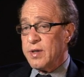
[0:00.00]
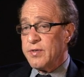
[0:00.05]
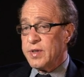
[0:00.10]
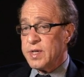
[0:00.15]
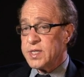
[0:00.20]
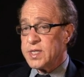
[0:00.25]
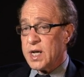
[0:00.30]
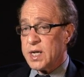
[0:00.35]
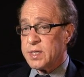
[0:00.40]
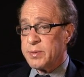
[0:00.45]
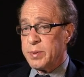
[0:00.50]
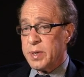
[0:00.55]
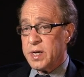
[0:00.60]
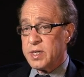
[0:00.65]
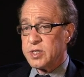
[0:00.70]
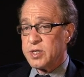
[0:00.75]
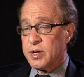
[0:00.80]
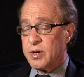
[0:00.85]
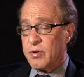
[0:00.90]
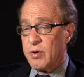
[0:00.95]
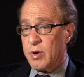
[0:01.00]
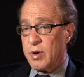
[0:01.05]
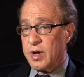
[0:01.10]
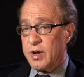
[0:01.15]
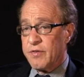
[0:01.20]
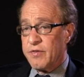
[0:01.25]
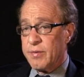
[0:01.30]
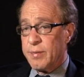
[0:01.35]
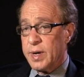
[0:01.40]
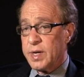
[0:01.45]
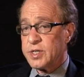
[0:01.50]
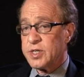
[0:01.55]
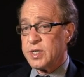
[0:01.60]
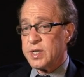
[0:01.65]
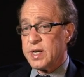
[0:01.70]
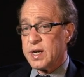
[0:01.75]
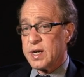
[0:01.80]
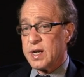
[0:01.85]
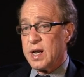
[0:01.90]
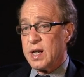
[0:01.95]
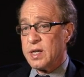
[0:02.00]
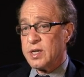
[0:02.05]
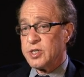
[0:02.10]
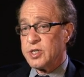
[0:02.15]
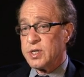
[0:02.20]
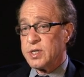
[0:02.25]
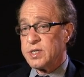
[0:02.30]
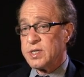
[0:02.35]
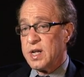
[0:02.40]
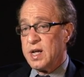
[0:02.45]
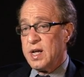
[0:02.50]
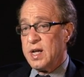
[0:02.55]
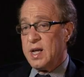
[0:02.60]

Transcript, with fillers: in these exponentially growing information technologies.